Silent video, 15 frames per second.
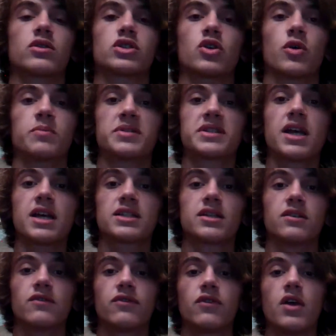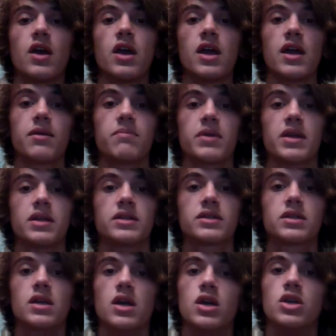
So obsessive, it means